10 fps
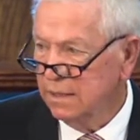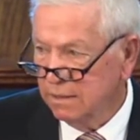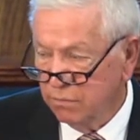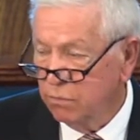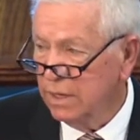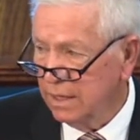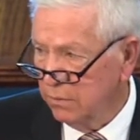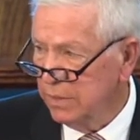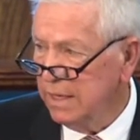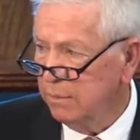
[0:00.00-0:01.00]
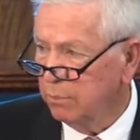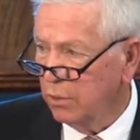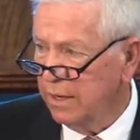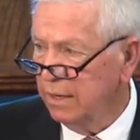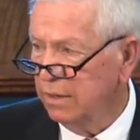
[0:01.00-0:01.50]
really, we need
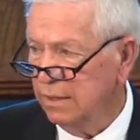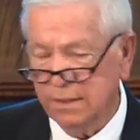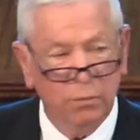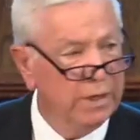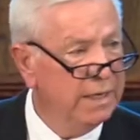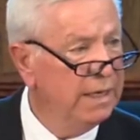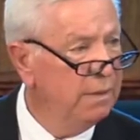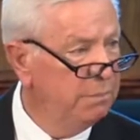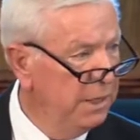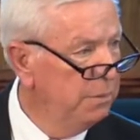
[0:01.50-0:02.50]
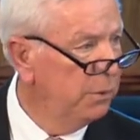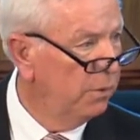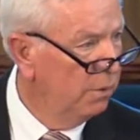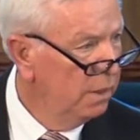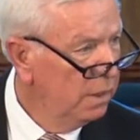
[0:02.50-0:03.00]
prayer, we need
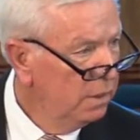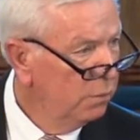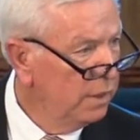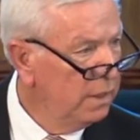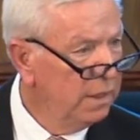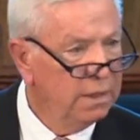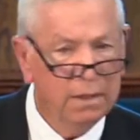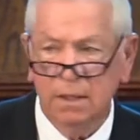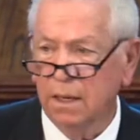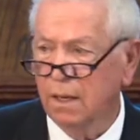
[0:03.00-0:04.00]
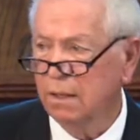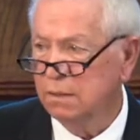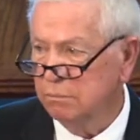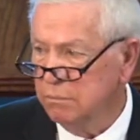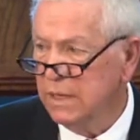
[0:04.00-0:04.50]
people, we need
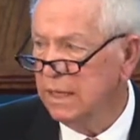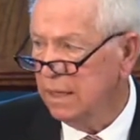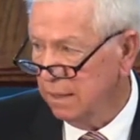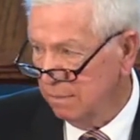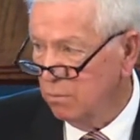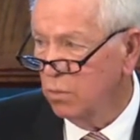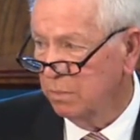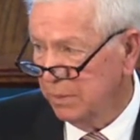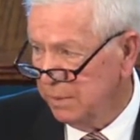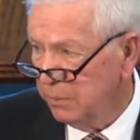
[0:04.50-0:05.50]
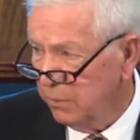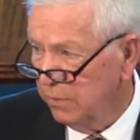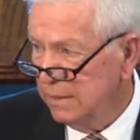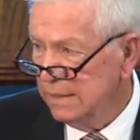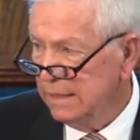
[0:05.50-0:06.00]
many more people.
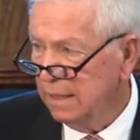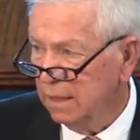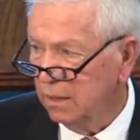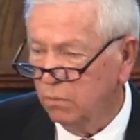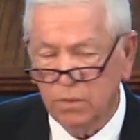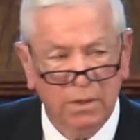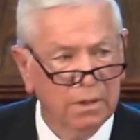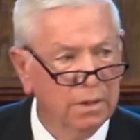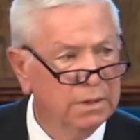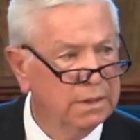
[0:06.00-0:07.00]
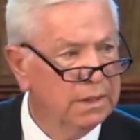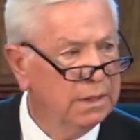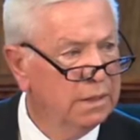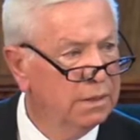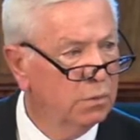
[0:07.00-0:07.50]
the,
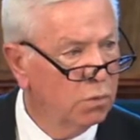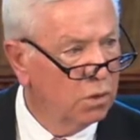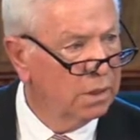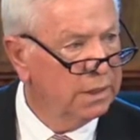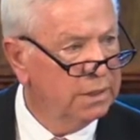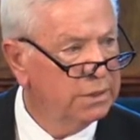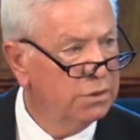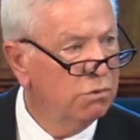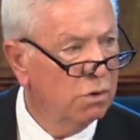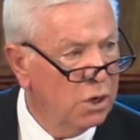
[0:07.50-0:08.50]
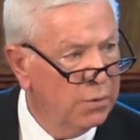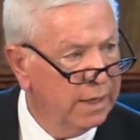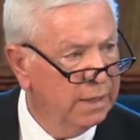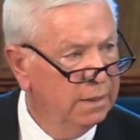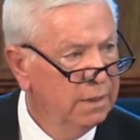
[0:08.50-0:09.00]
the work is
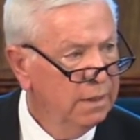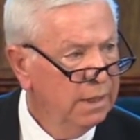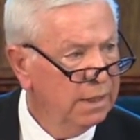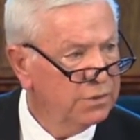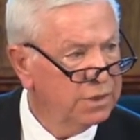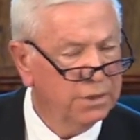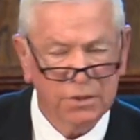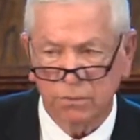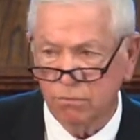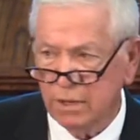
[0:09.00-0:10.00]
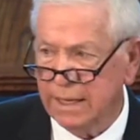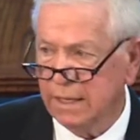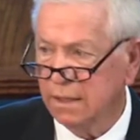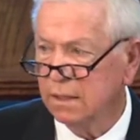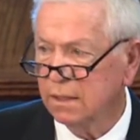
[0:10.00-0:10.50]
growing at such a
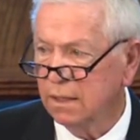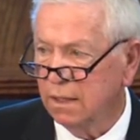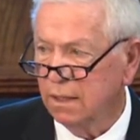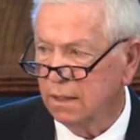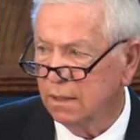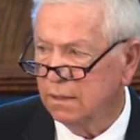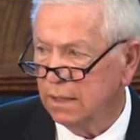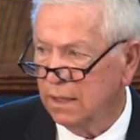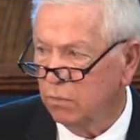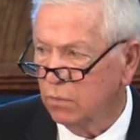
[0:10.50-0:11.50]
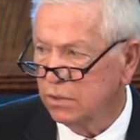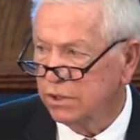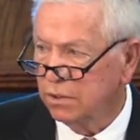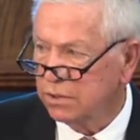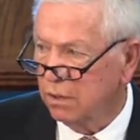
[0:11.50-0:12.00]
rate, uh, and we're
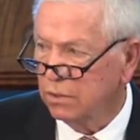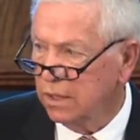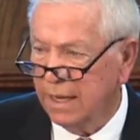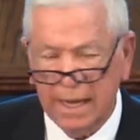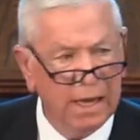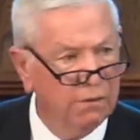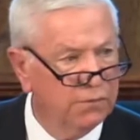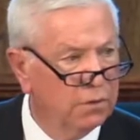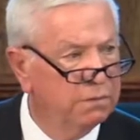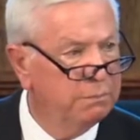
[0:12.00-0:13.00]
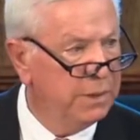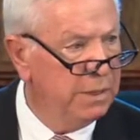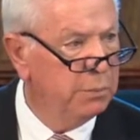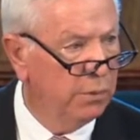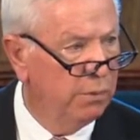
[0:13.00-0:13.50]
just only a handful of
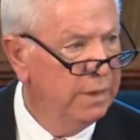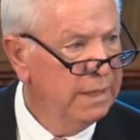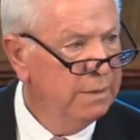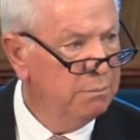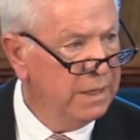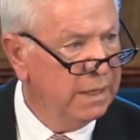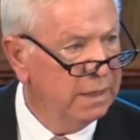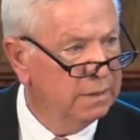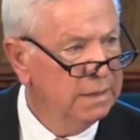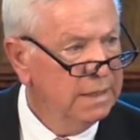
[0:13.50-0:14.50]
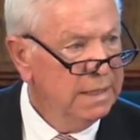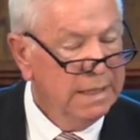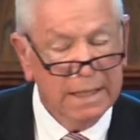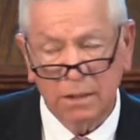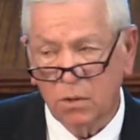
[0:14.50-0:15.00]
people, men.
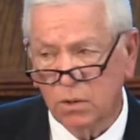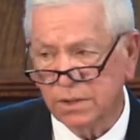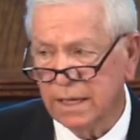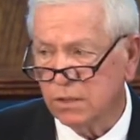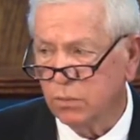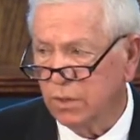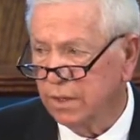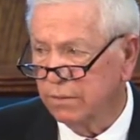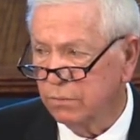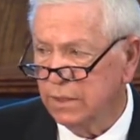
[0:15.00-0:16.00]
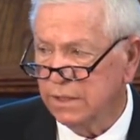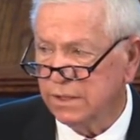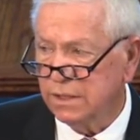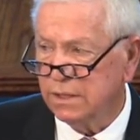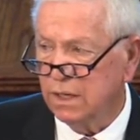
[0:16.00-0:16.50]
And of course, that's one of the
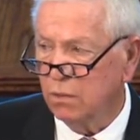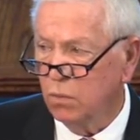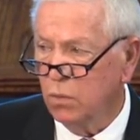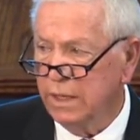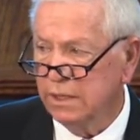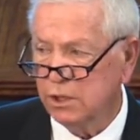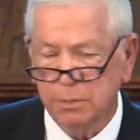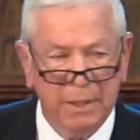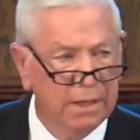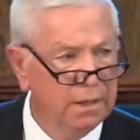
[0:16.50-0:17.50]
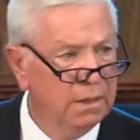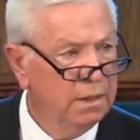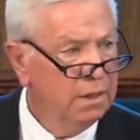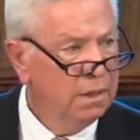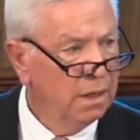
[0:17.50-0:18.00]
reasons that we spend
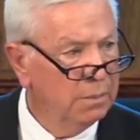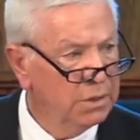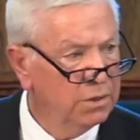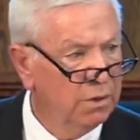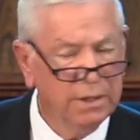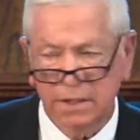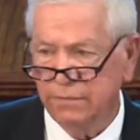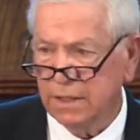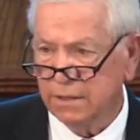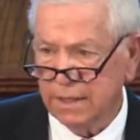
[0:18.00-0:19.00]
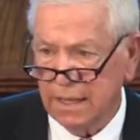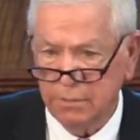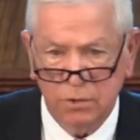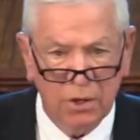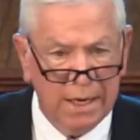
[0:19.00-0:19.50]
a majority of our time
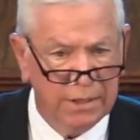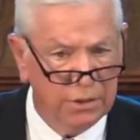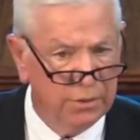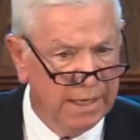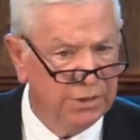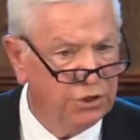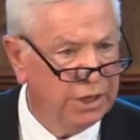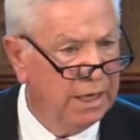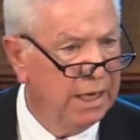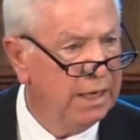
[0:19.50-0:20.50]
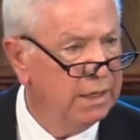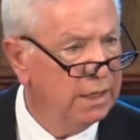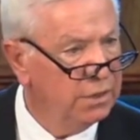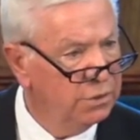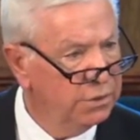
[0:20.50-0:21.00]
trying to educate
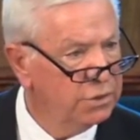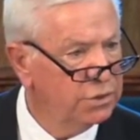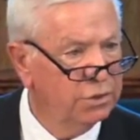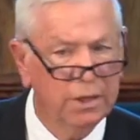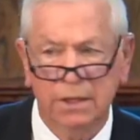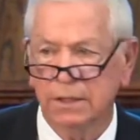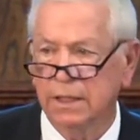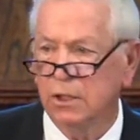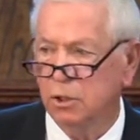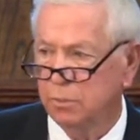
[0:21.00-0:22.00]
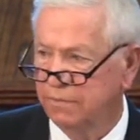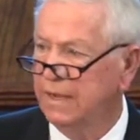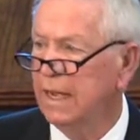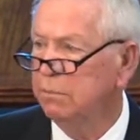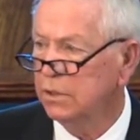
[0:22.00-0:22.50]
and to instruct and to
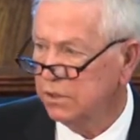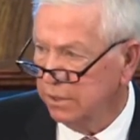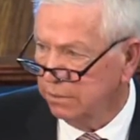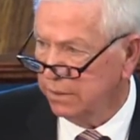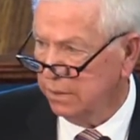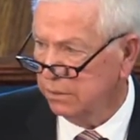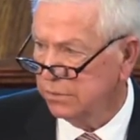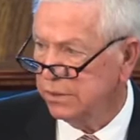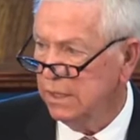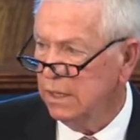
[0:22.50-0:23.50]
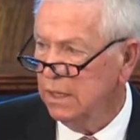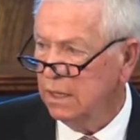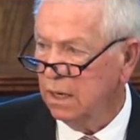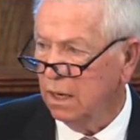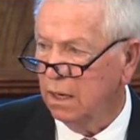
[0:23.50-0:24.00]
provide materials
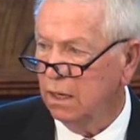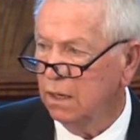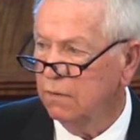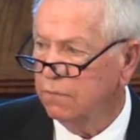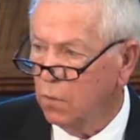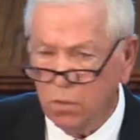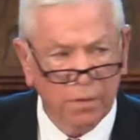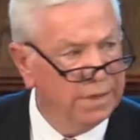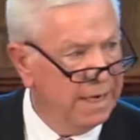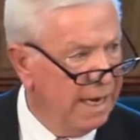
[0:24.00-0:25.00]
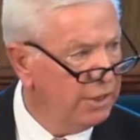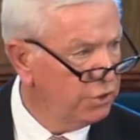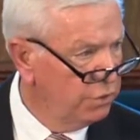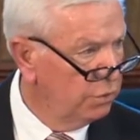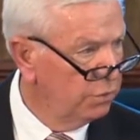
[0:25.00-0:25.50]
uh, for the
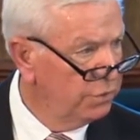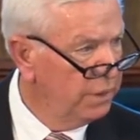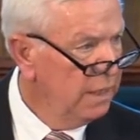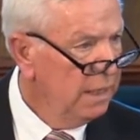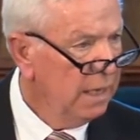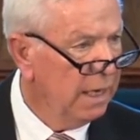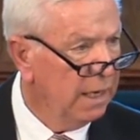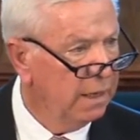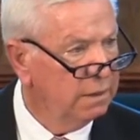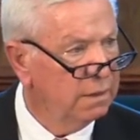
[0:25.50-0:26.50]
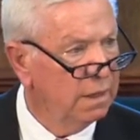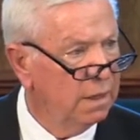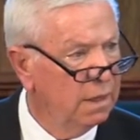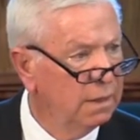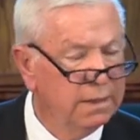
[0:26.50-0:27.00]
nationals. And
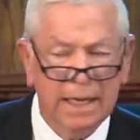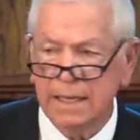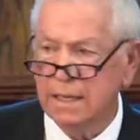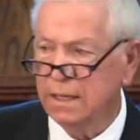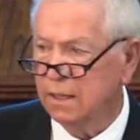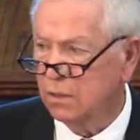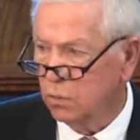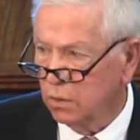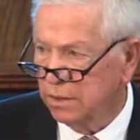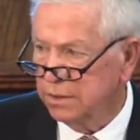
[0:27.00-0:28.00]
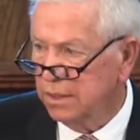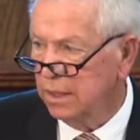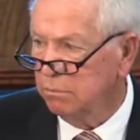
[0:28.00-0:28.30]
uh, they can get the work done